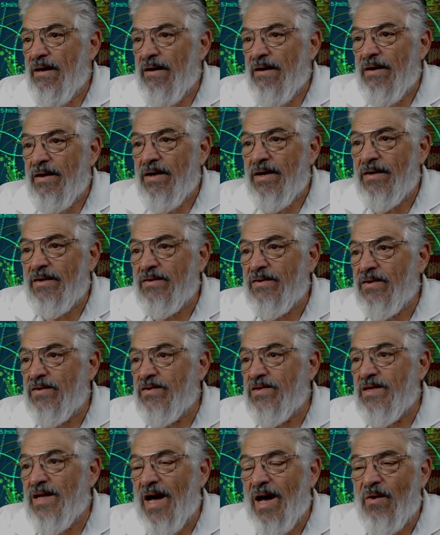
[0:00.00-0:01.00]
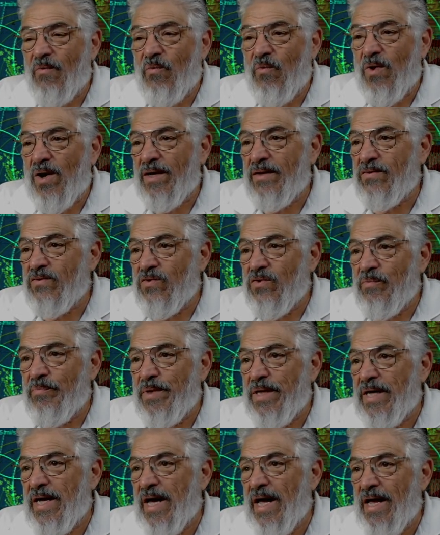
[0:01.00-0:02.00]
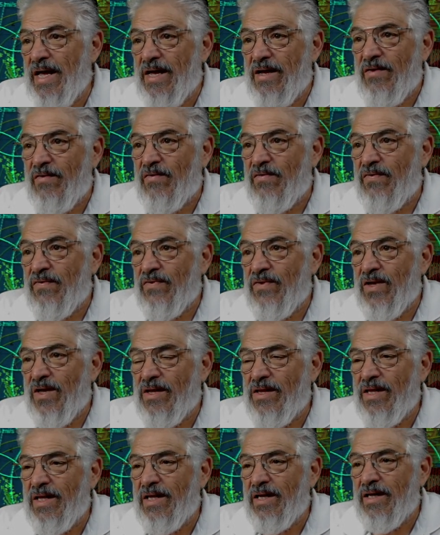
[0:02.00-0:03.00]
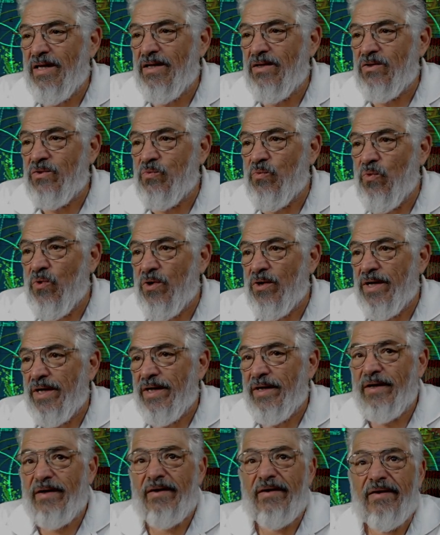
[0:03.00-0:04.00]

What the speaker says: it does not want to behave. Nothing is working.